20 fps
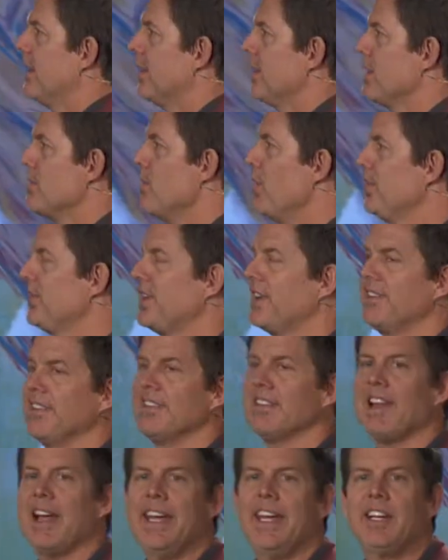The most
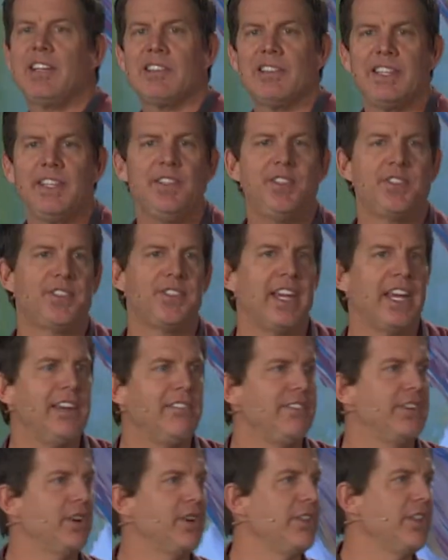unlikely
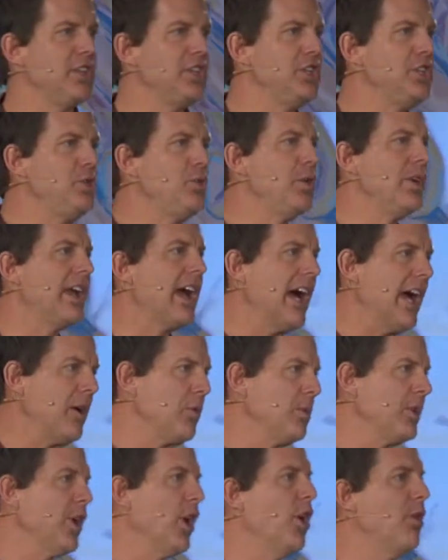Savior that you and I
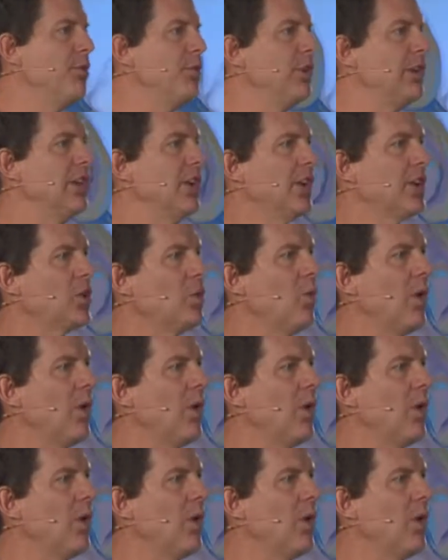would overlook.